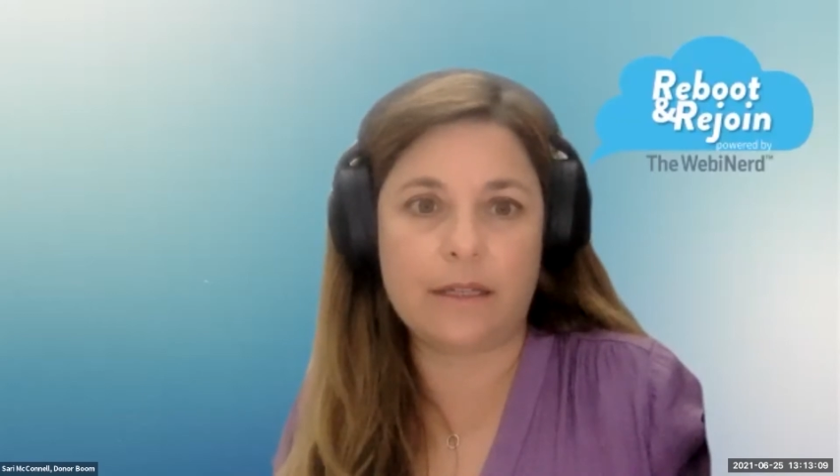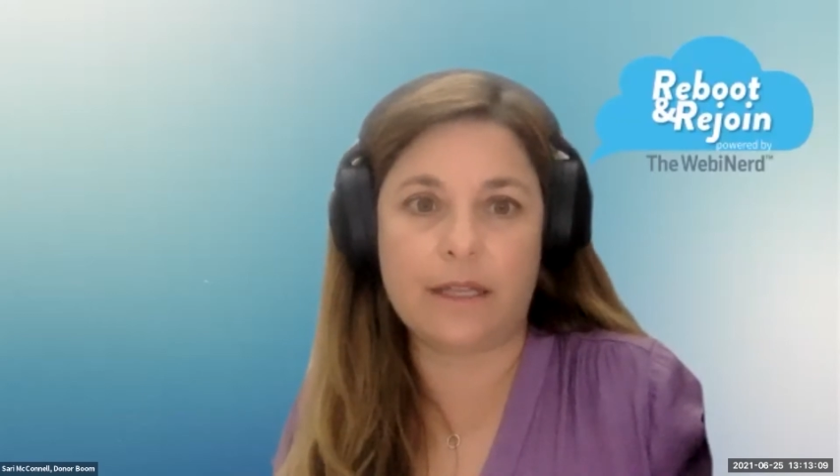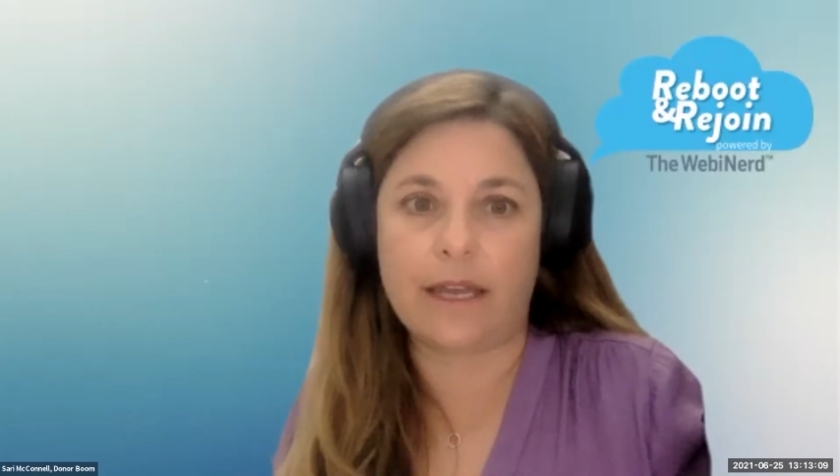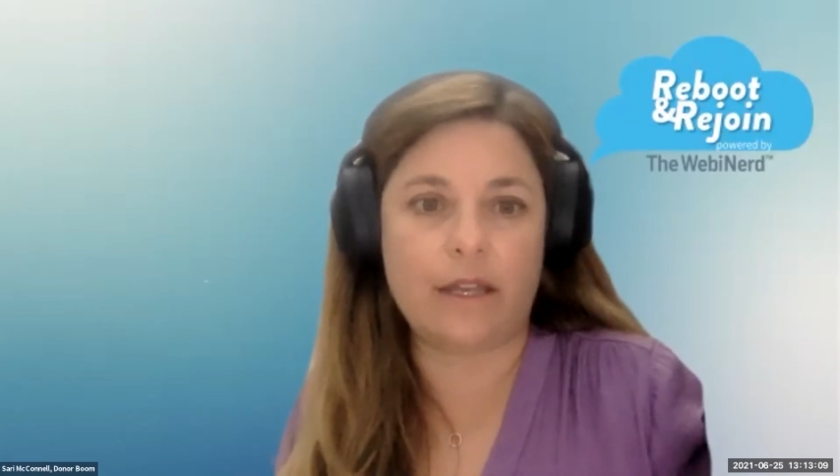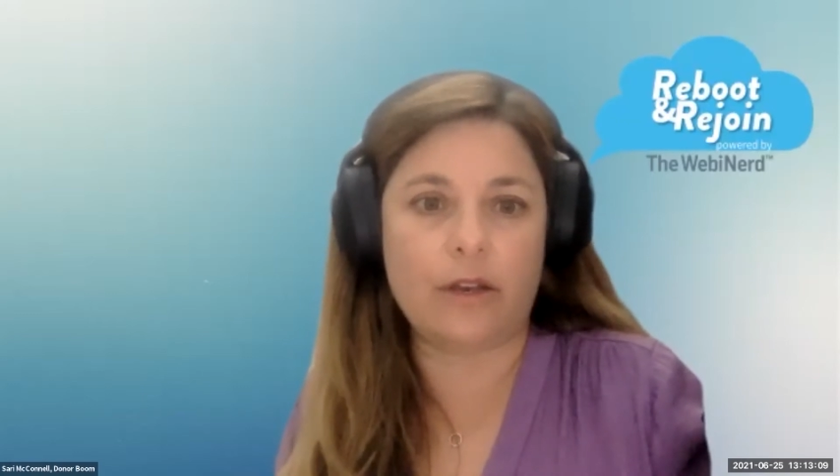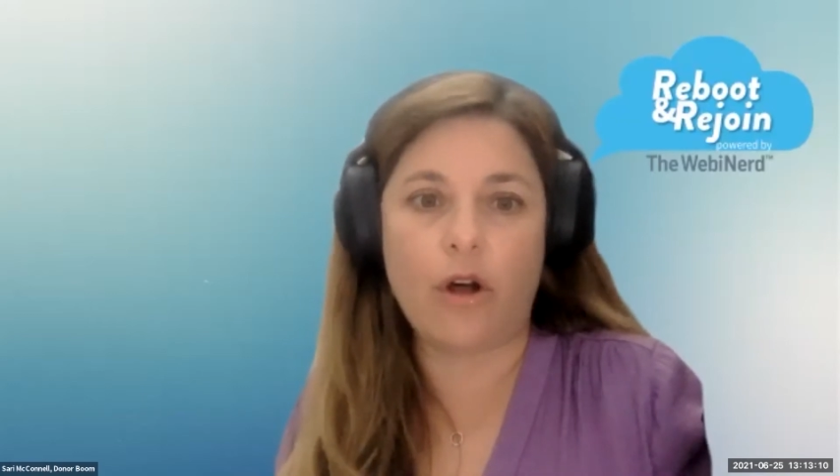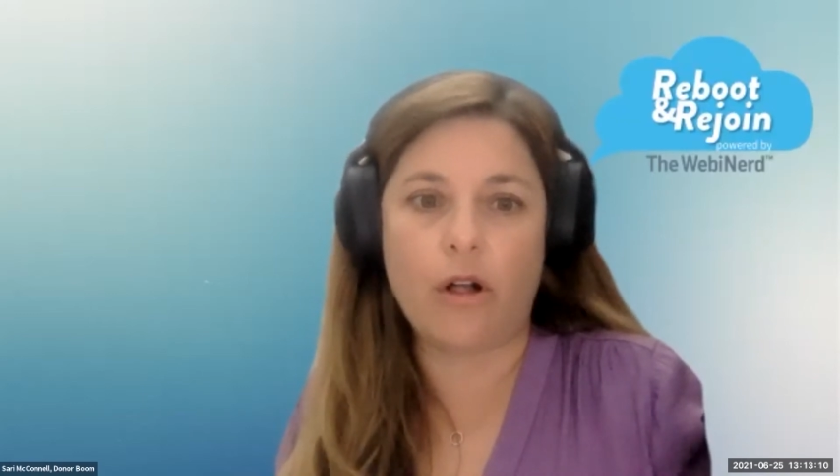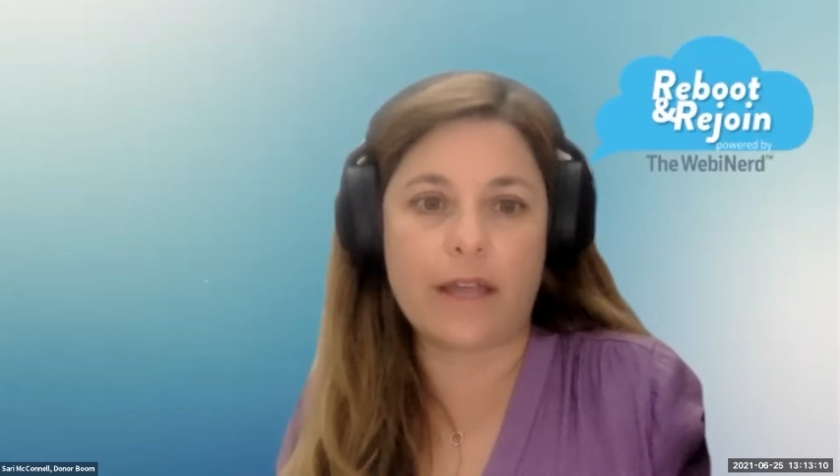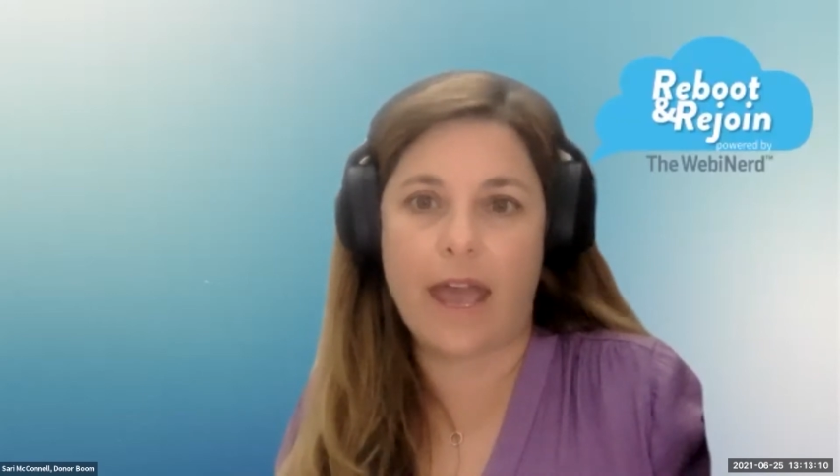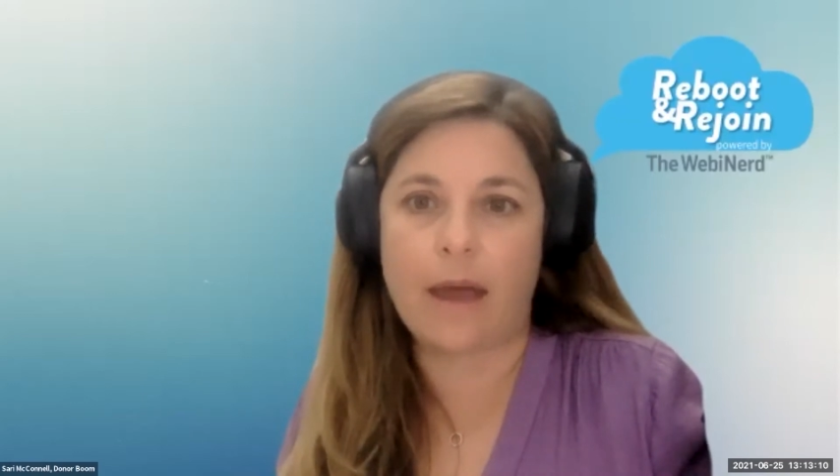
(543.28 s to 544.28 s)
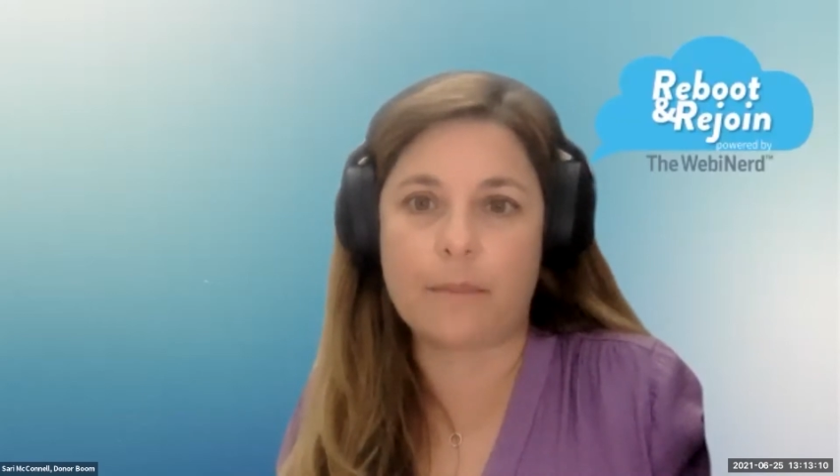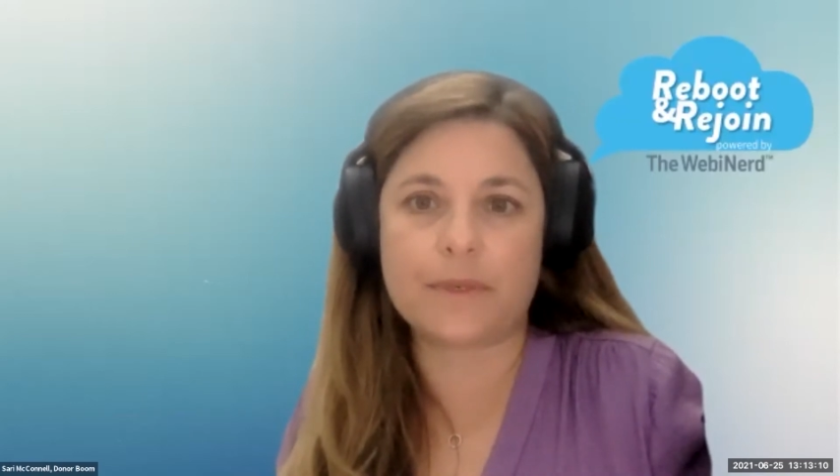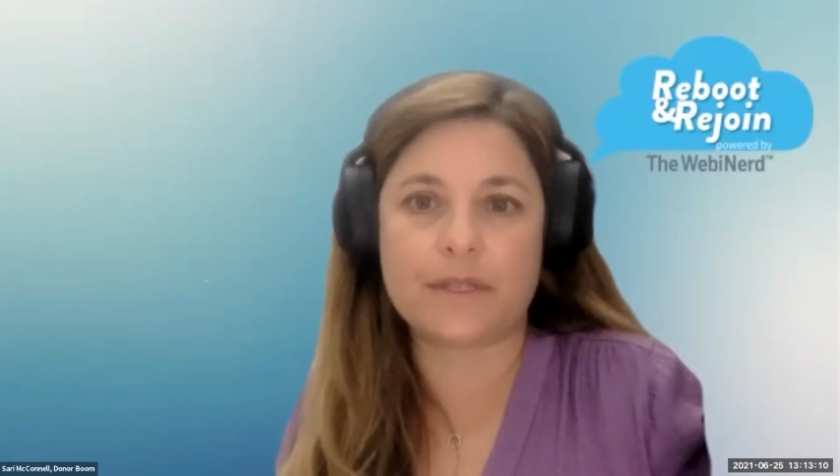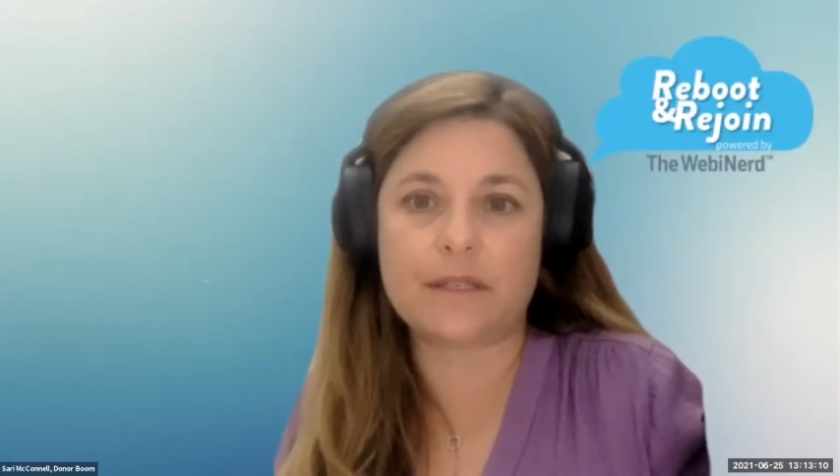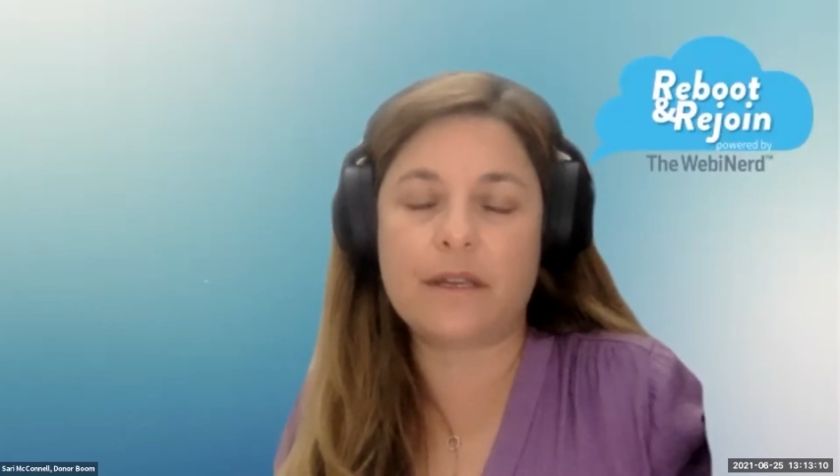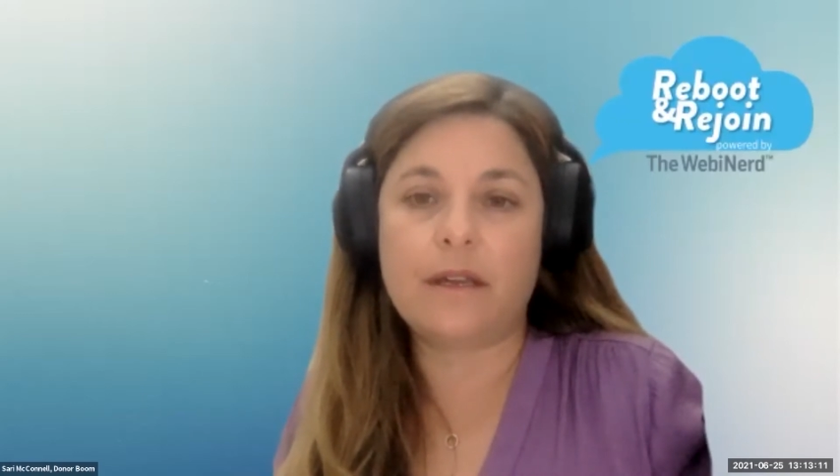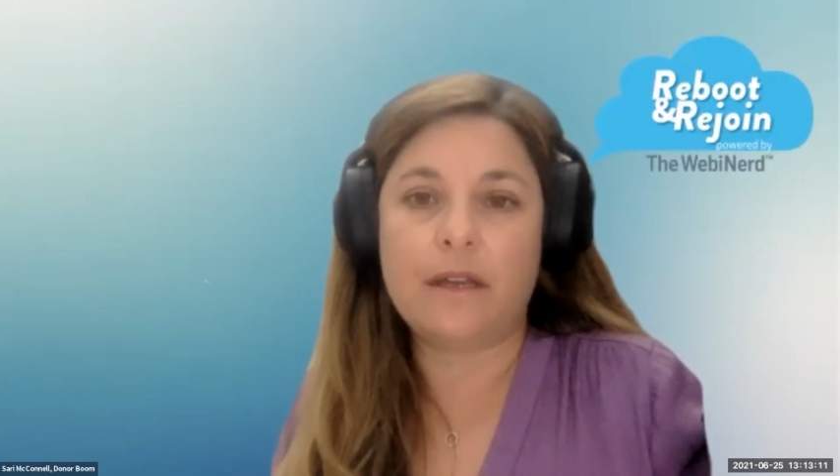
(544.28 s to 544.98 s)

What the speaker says: like in all caps.